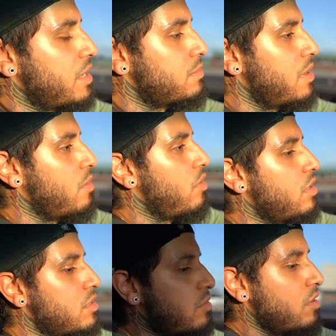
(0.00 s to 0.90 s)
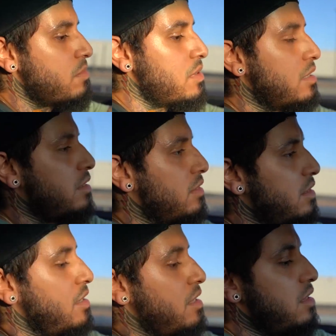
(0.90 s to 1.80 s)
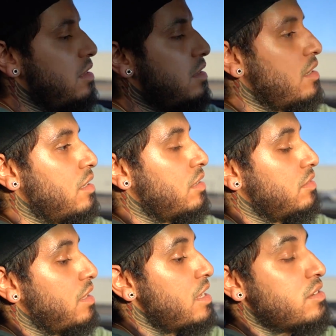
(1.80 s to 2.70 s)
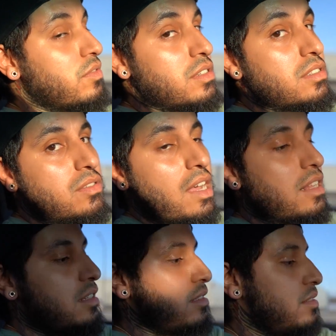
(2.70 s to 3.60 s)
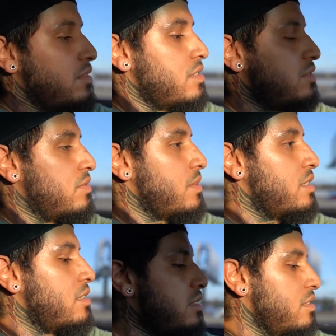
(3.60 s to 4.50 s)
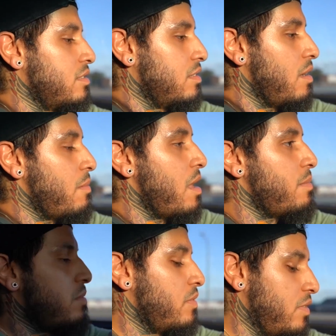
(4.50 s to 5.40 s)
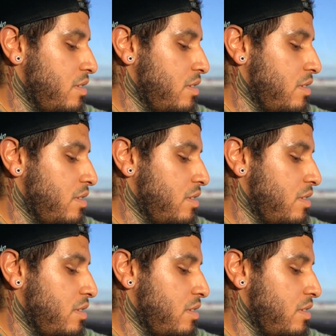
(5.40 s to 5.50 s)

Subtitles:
base map, all this equipment, the engine runs solid, runs pretty good. I'm happy with